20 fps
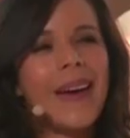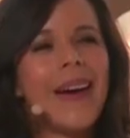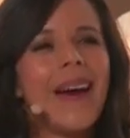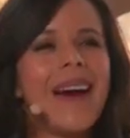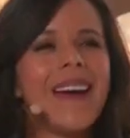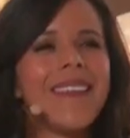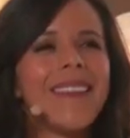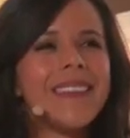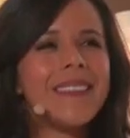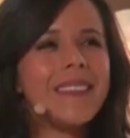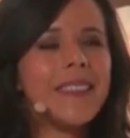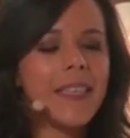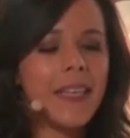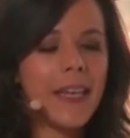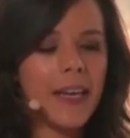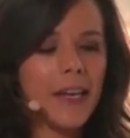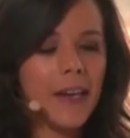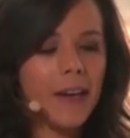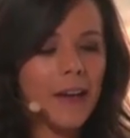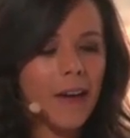I'd like to
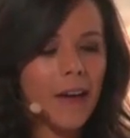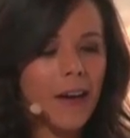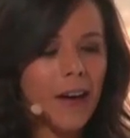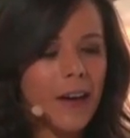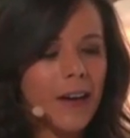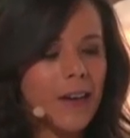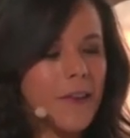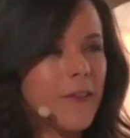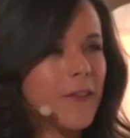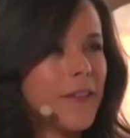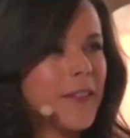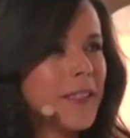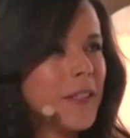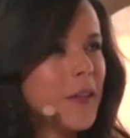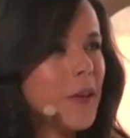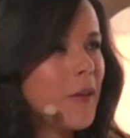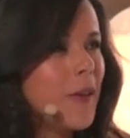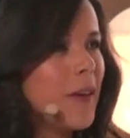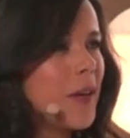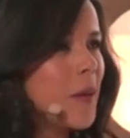kick off this
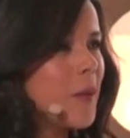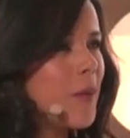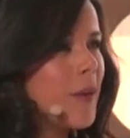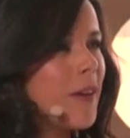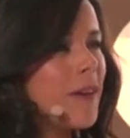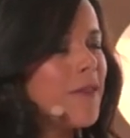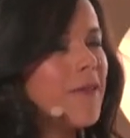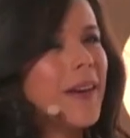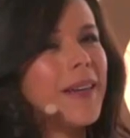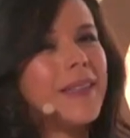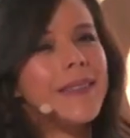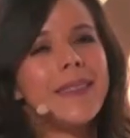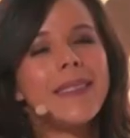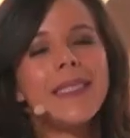incredible event,